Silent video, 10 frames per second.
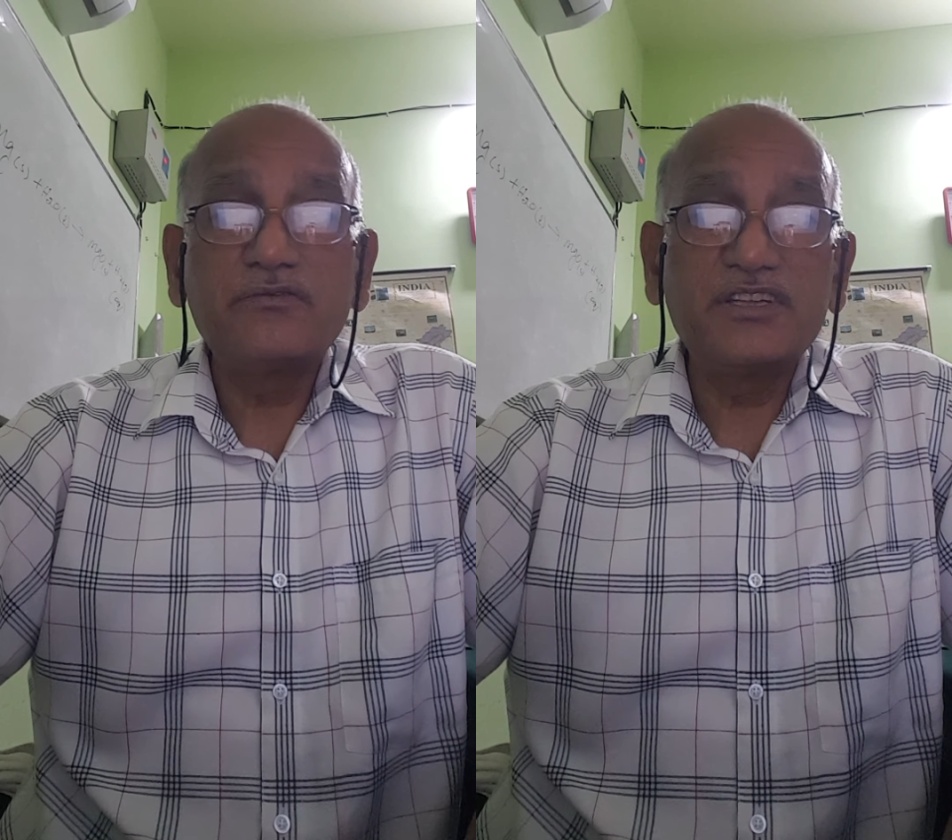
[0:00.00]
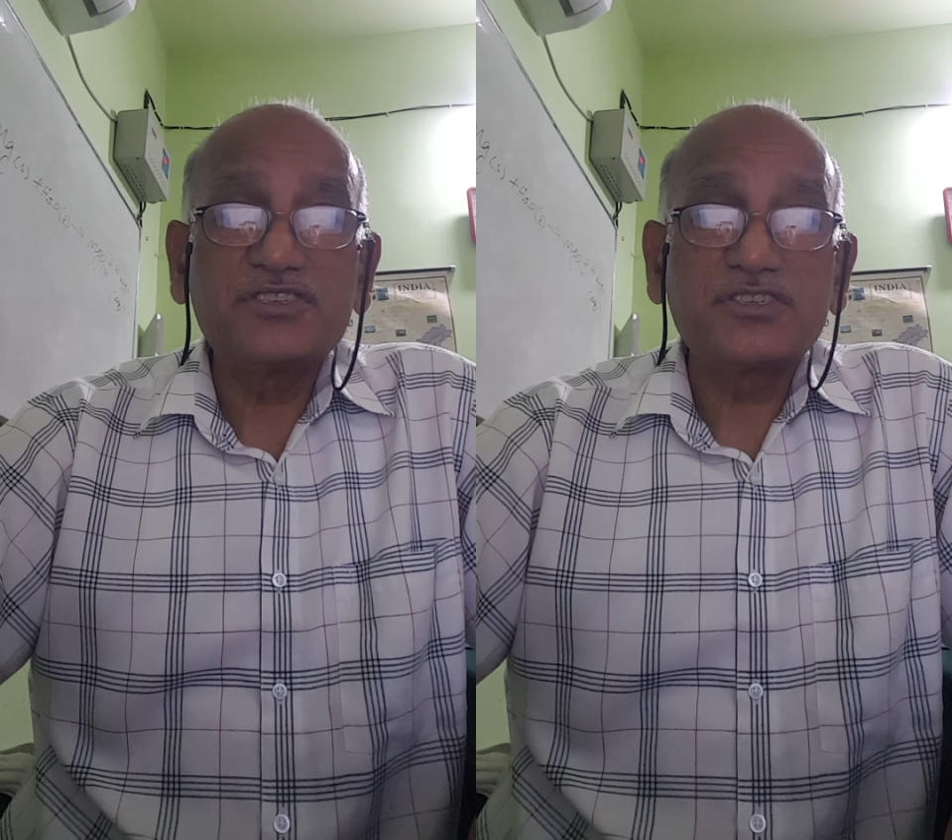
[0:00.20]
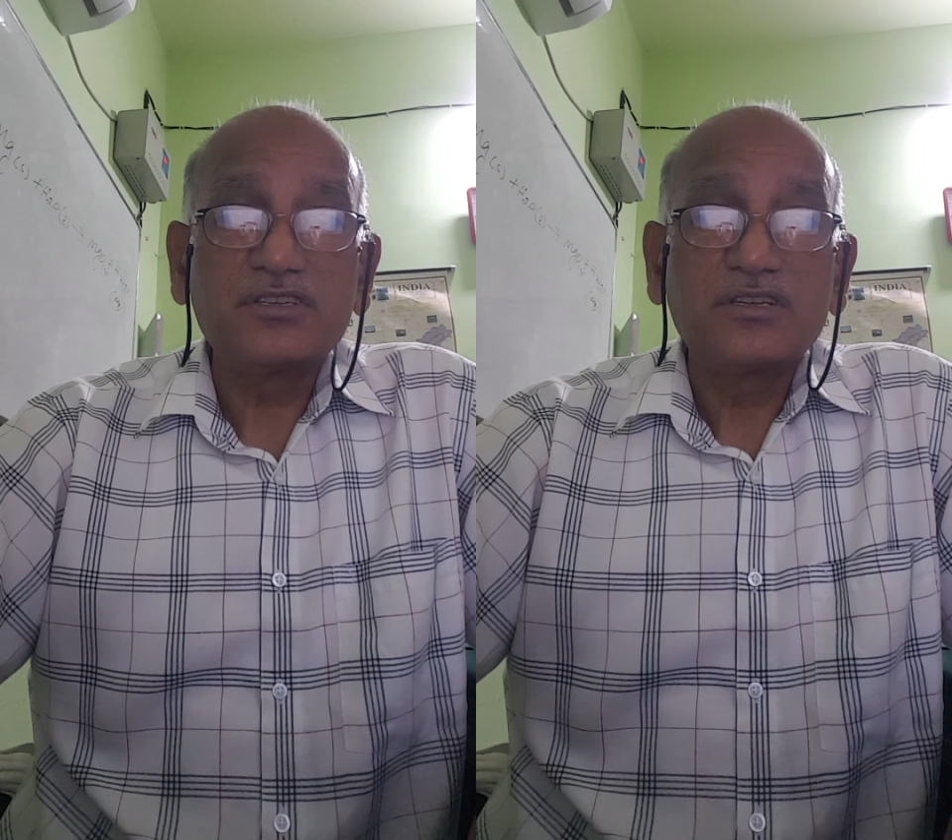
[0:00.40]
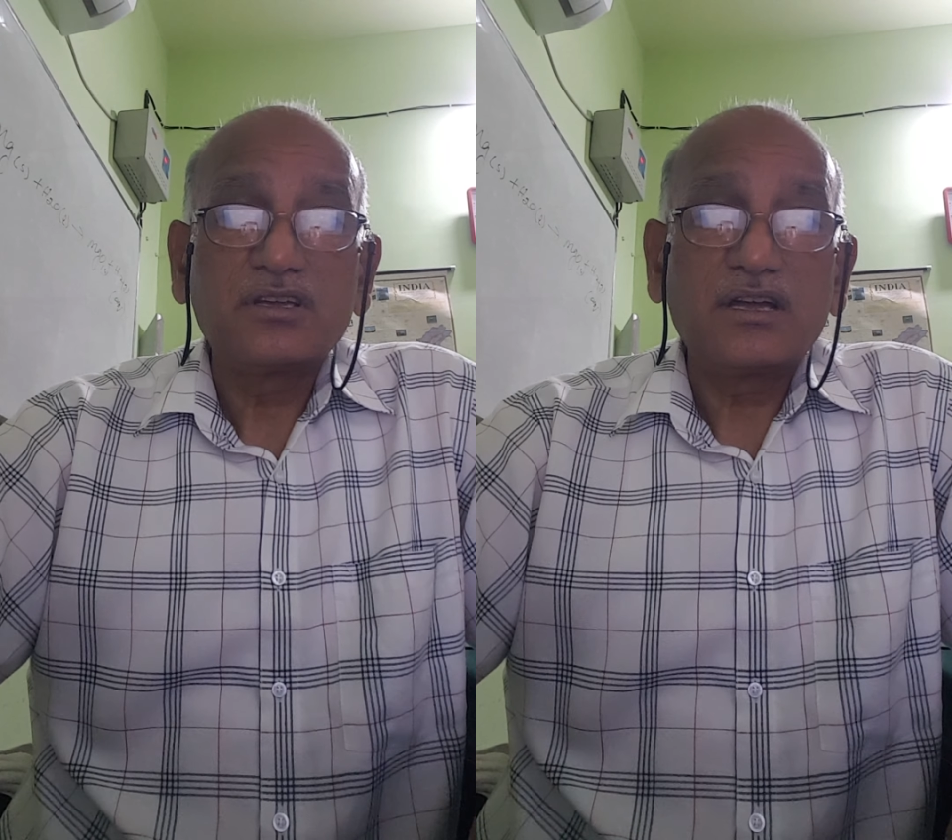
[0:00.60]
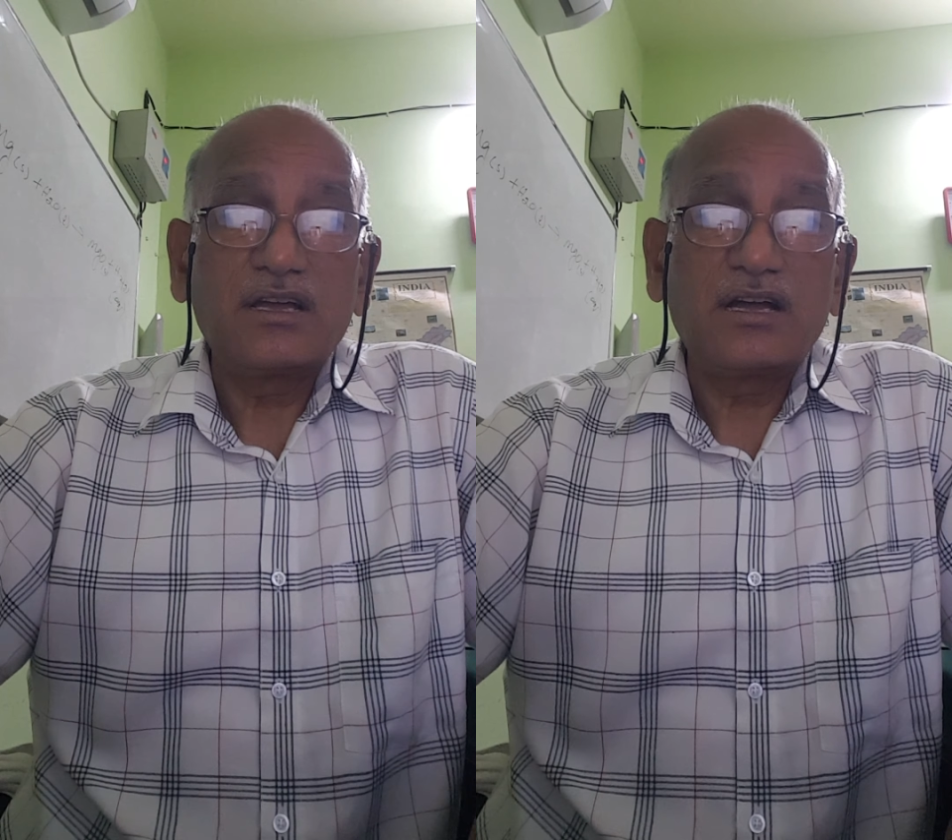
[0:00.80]
which,
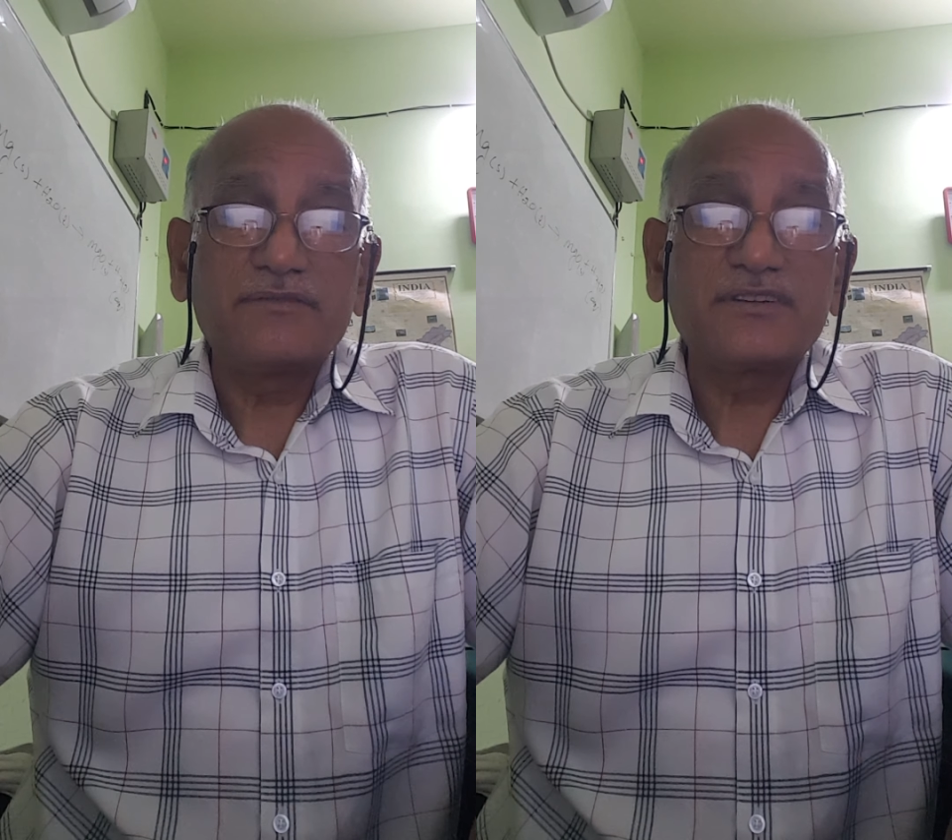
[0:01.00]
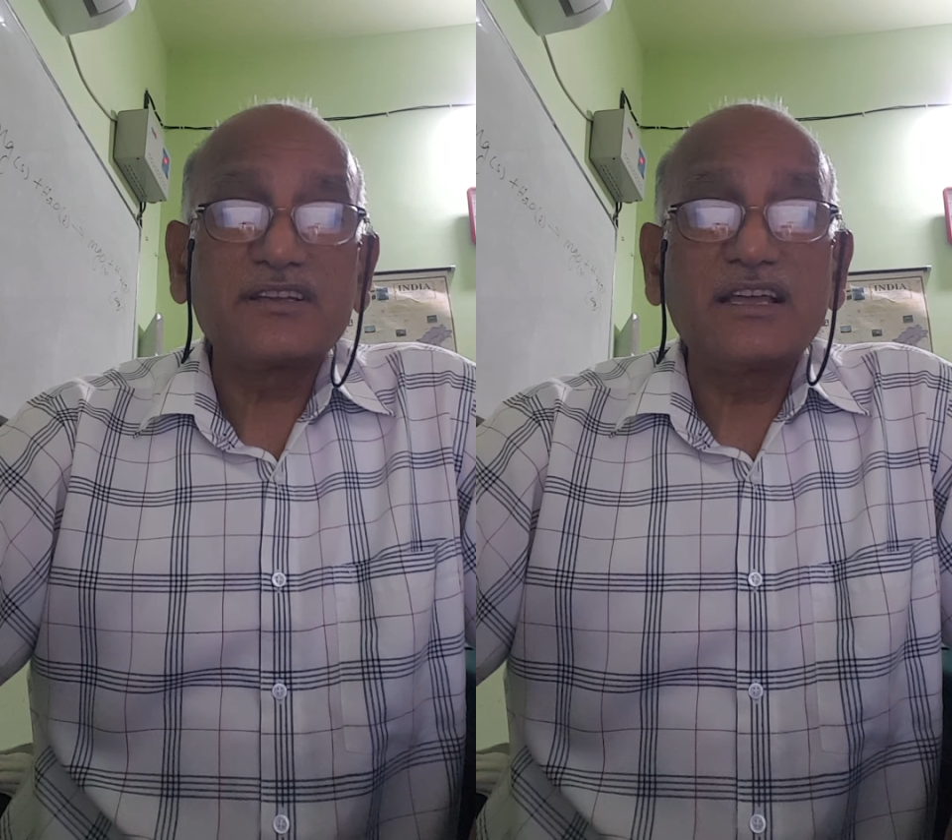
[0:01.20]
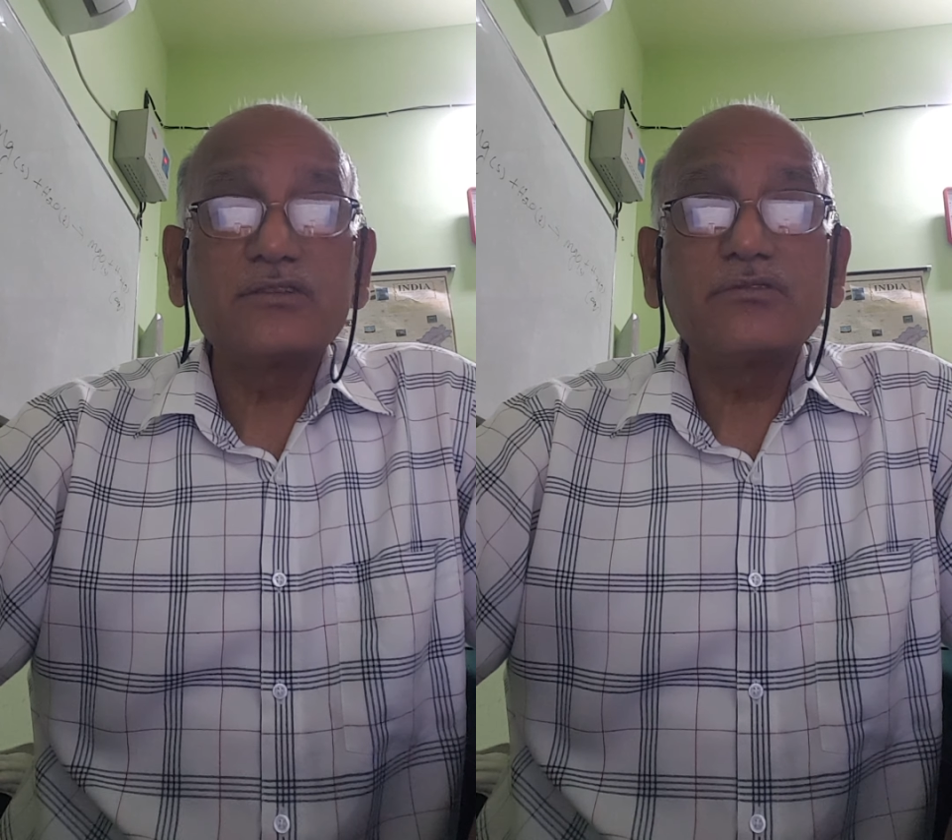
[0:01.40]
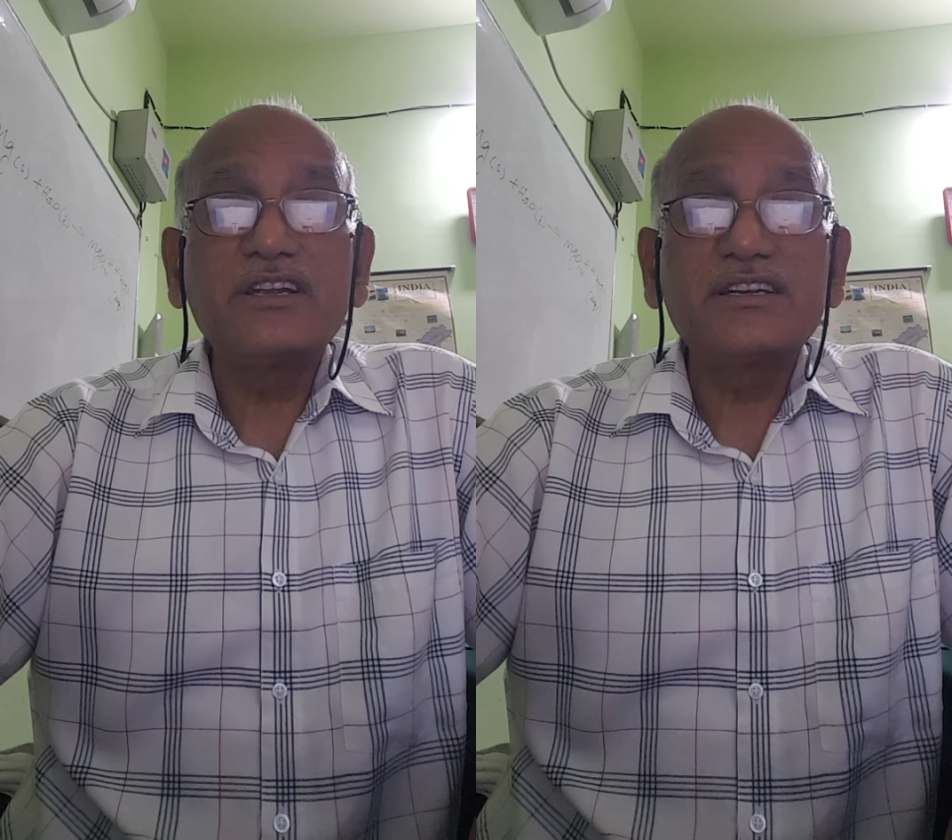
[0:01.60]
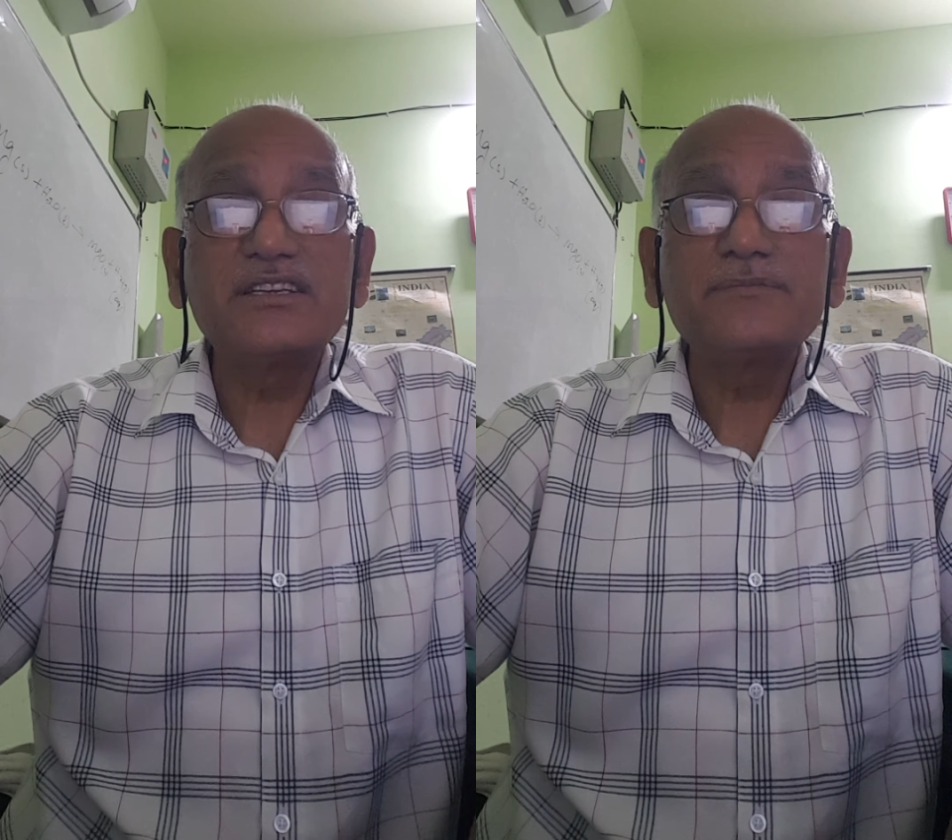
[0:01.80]
uh, after
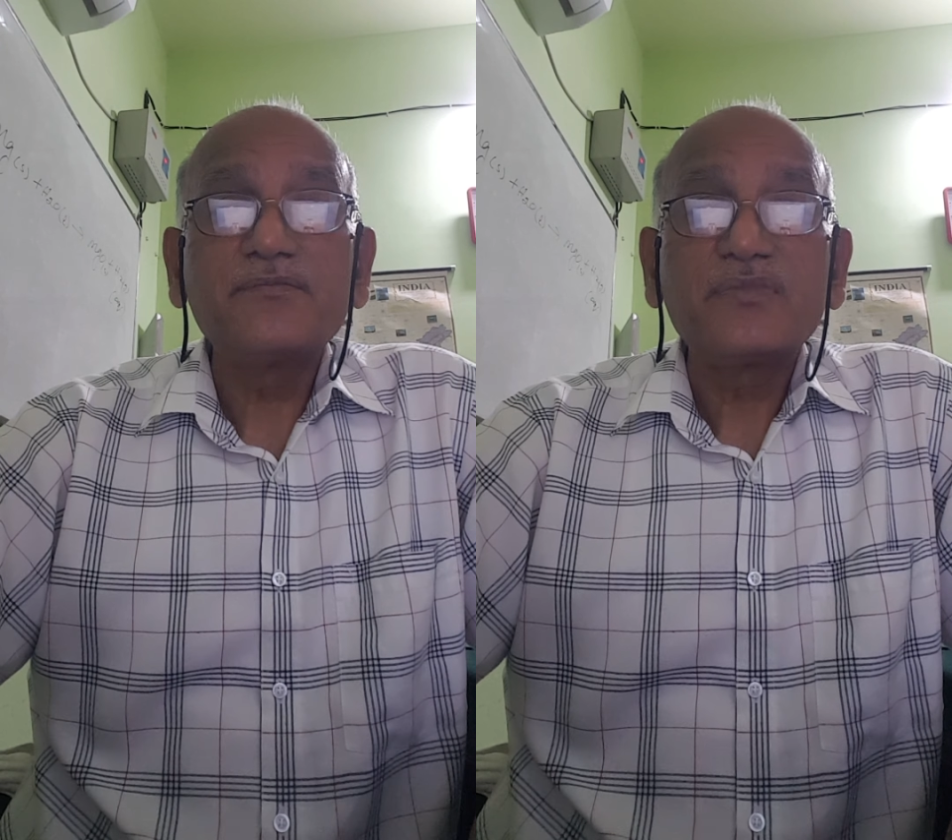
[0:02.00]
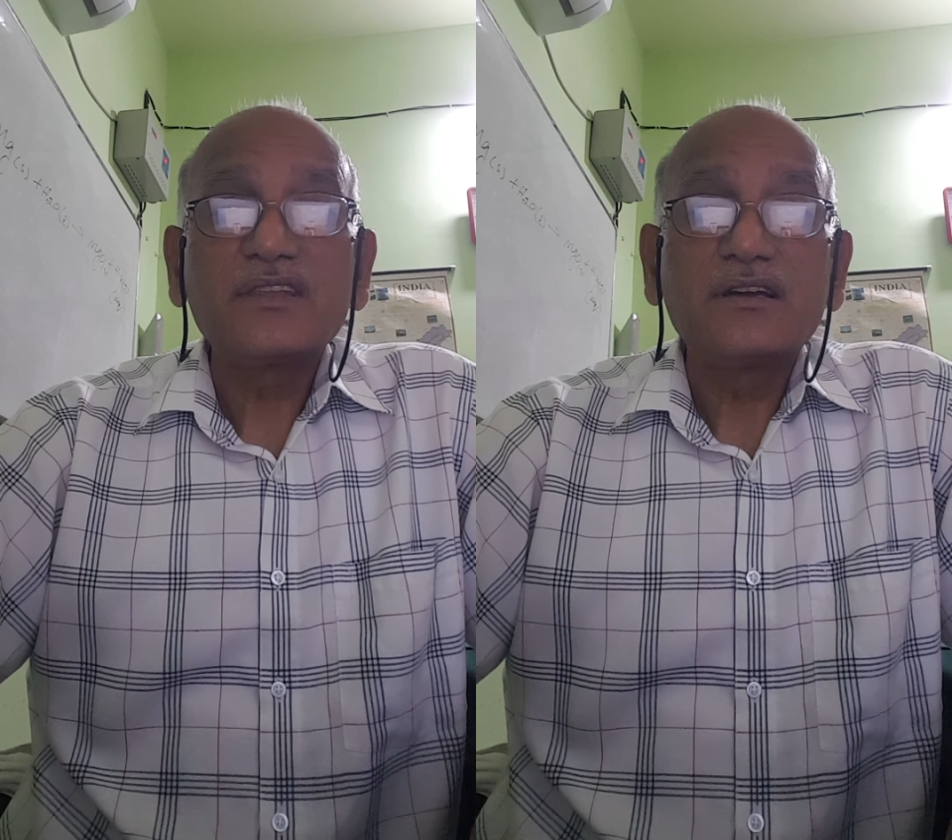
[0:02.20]
calculating,